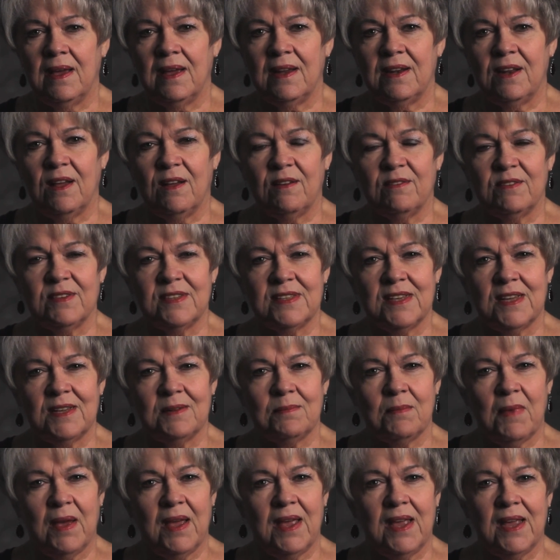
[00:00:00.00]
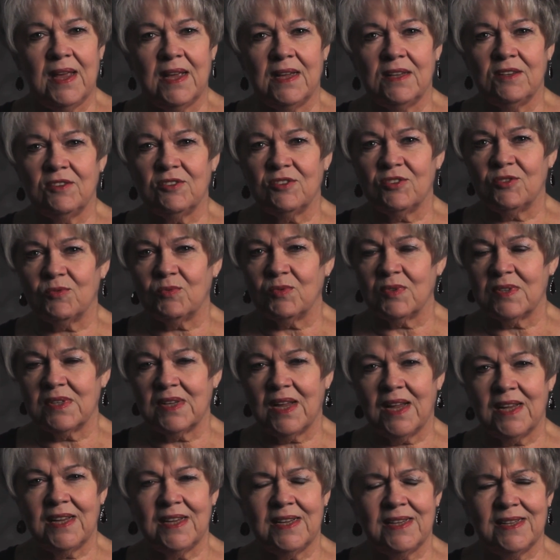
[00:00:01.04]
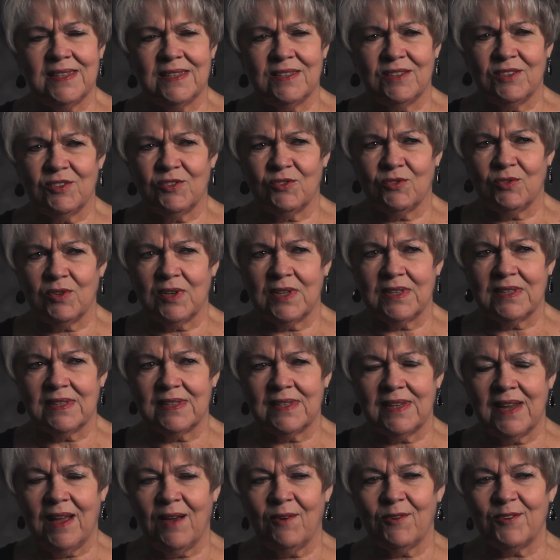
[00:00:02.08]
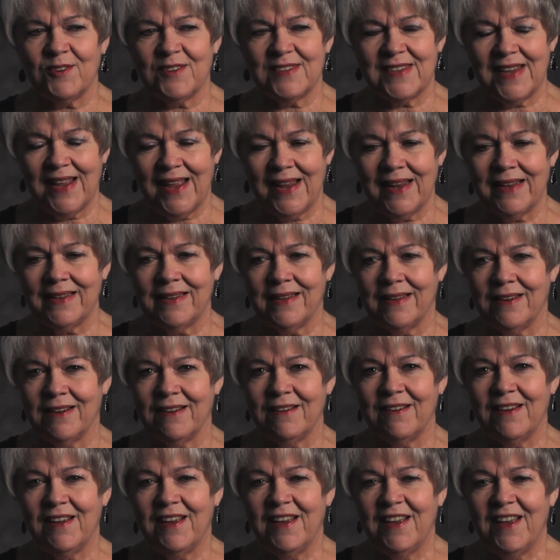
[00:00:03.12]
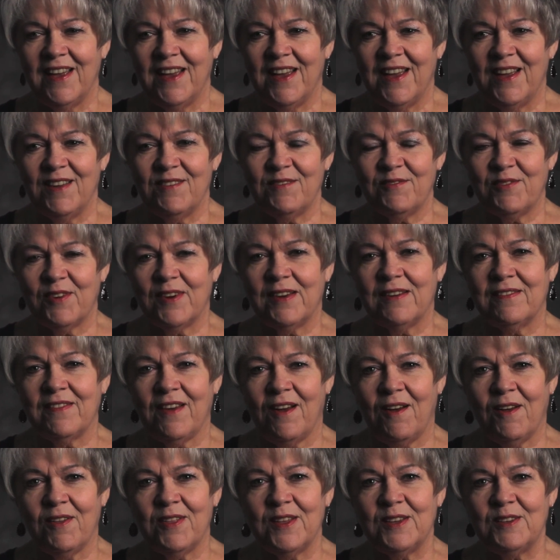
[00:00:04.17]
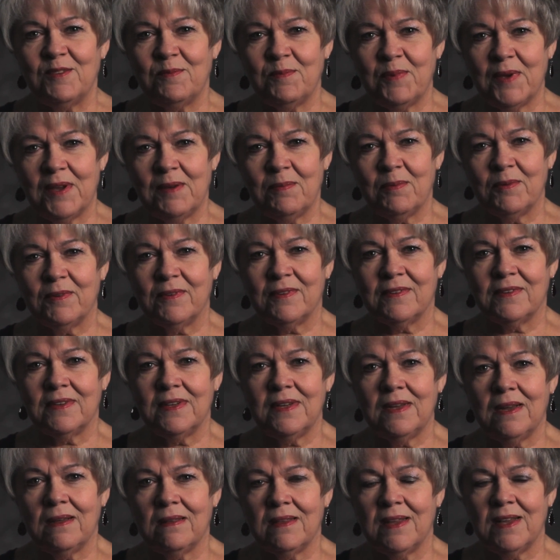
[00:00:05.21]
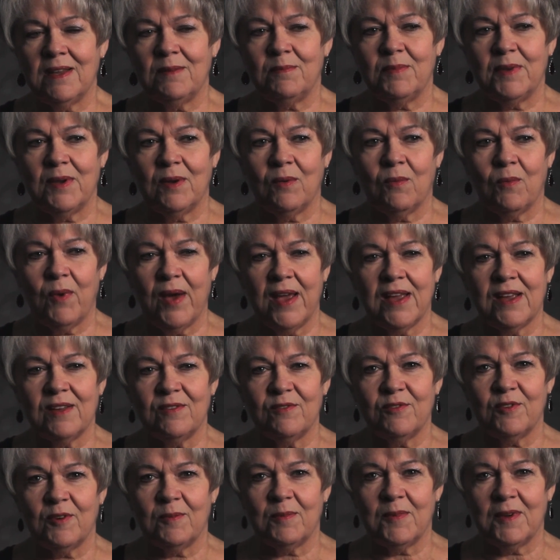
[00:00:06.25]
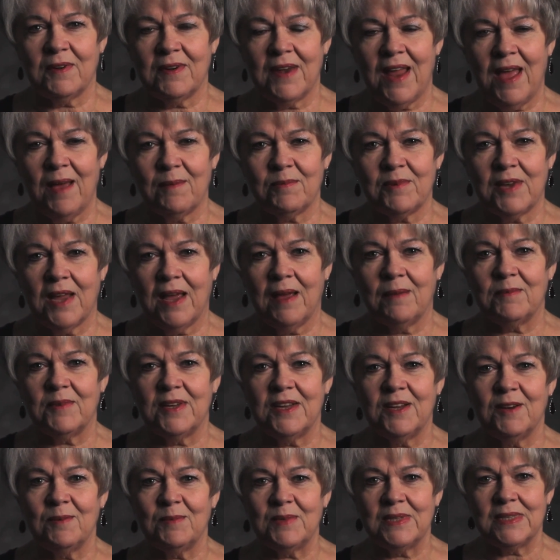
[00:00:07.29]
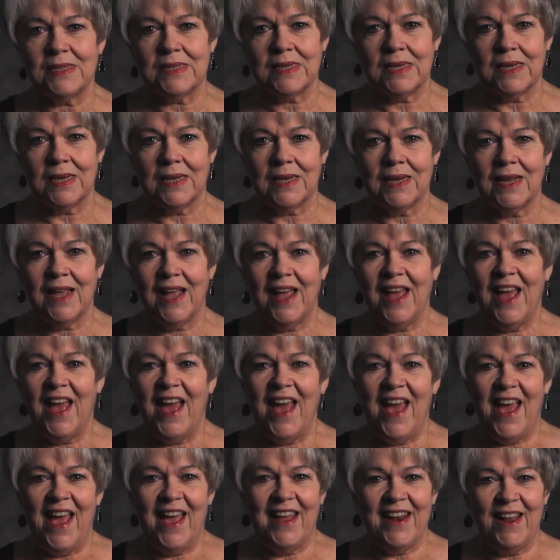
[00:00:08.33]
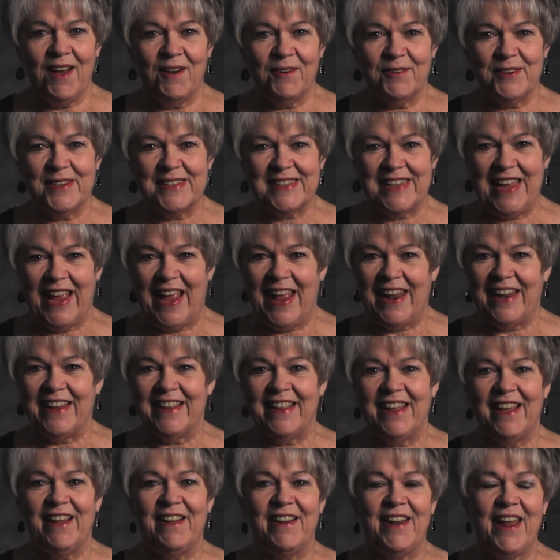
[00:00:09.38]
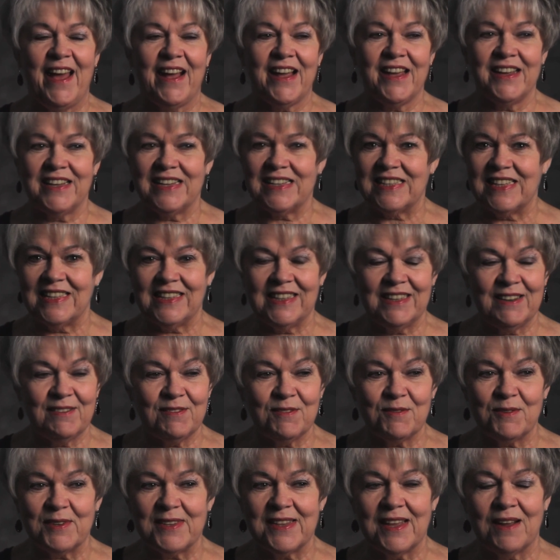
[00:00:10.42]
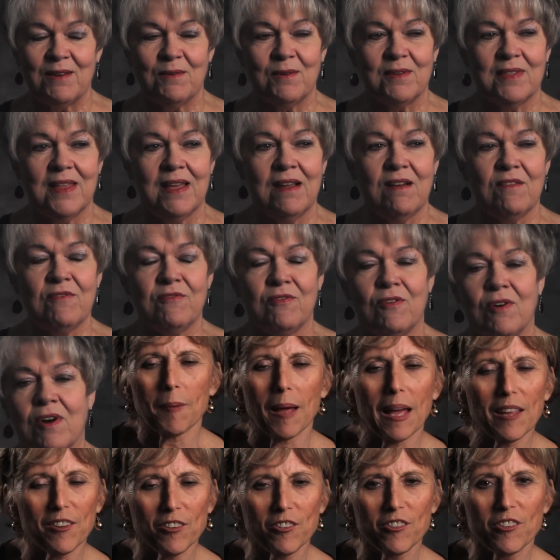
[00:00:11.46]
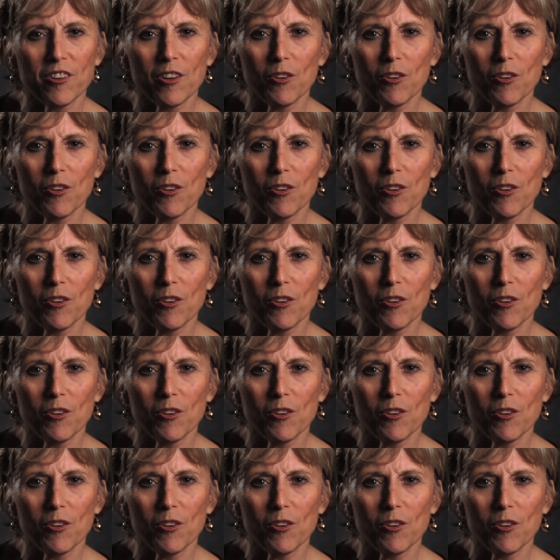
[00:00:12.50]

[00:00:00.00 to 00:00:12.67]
and all of a sudden my hand just was not hitting the strings, and I was standing there in front of all these people, you know, that had been awakened from their nap time to hear me sing. And I was standing there and I couldn't deliver what they were there for. I just